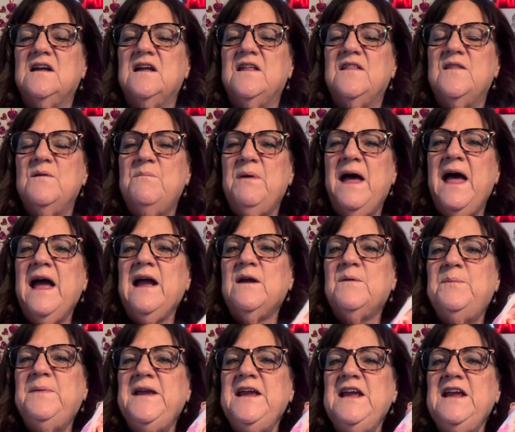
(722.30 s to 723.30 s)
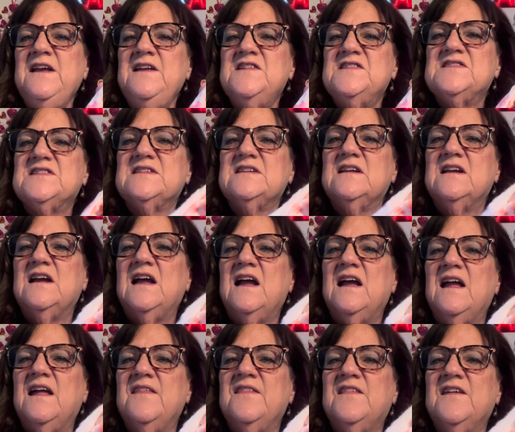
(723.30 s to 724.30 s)
The back piece,
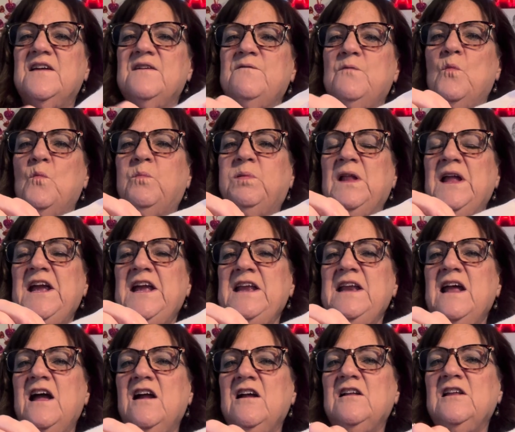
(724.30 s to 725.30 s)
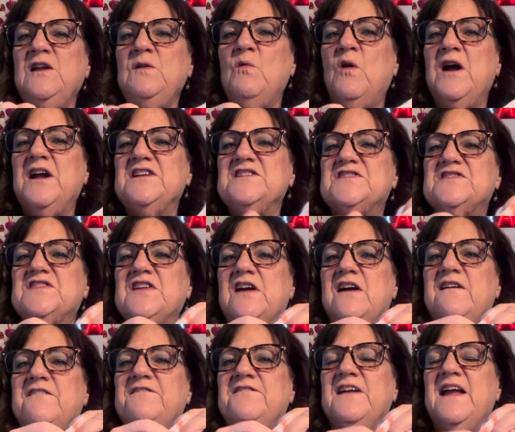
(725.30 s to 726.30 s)
the plain ugly white
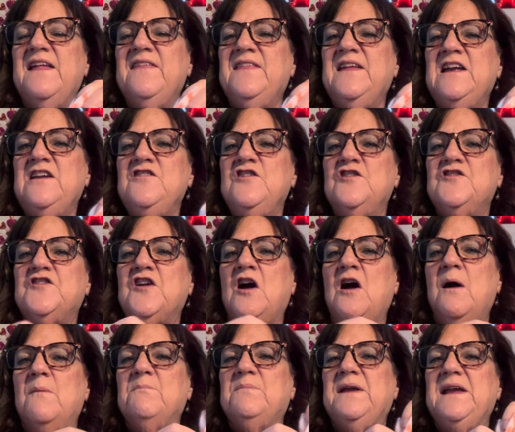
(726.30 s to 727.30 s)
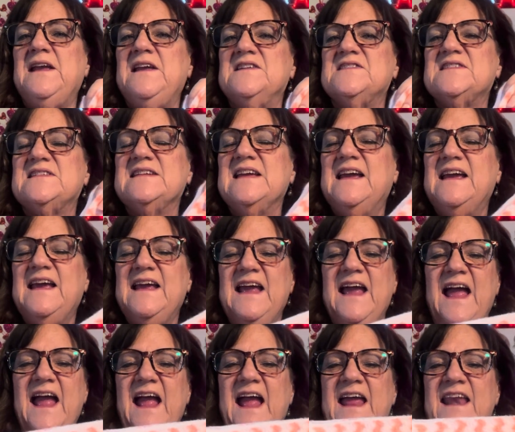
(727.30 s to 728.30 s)
stuff, and then your top piece.
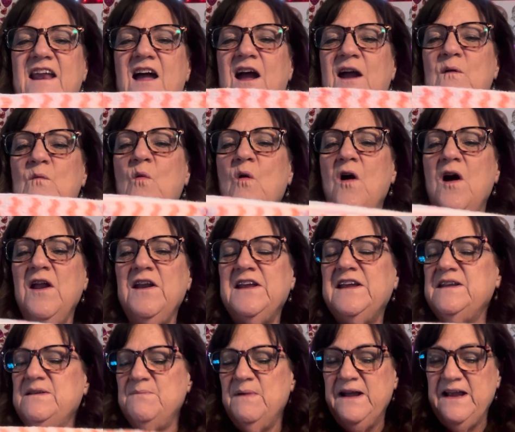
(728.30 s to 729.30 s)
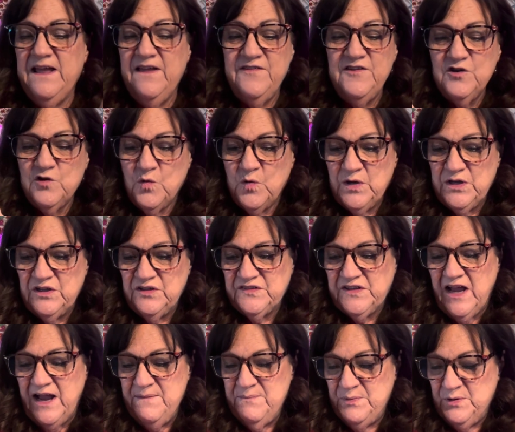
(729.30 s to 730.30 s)
And I wanted, my other quilt,
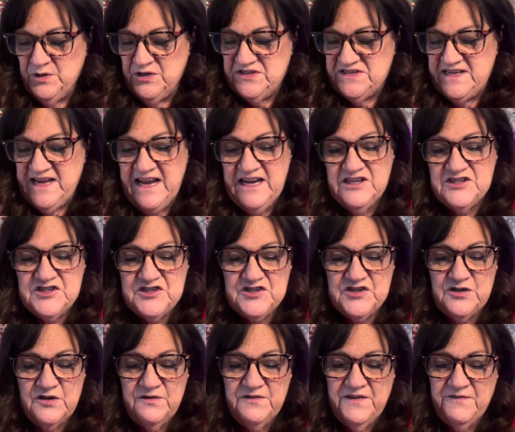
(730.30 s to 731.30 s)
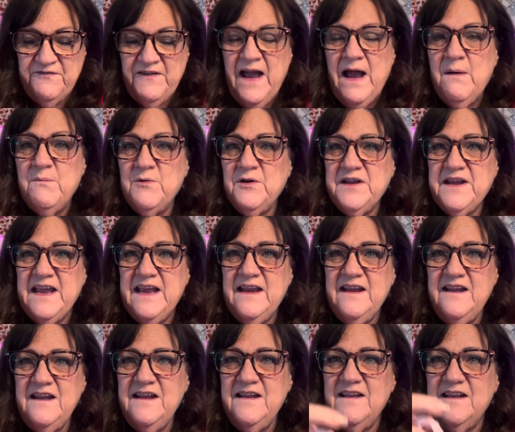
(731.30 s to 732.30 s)
I put textured fabric in
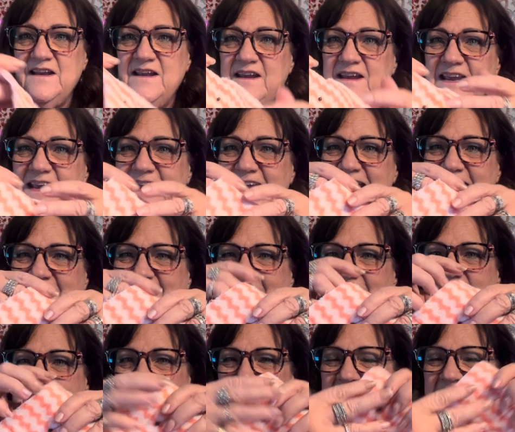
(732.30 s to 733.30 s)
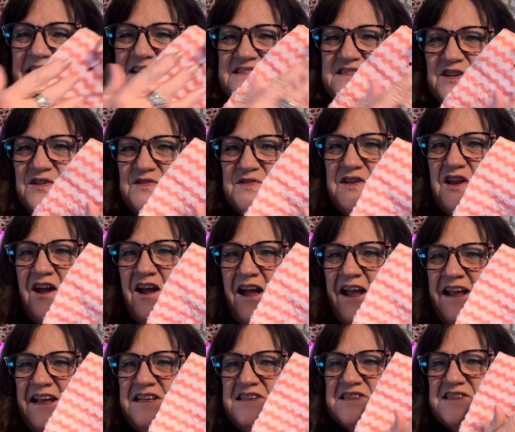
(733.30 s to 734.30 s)
it. It made it so
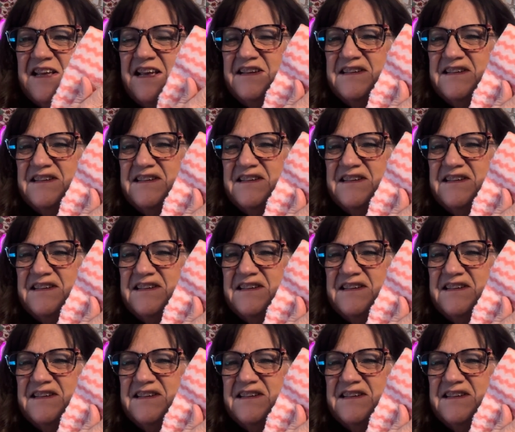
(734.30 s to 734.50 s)
nice.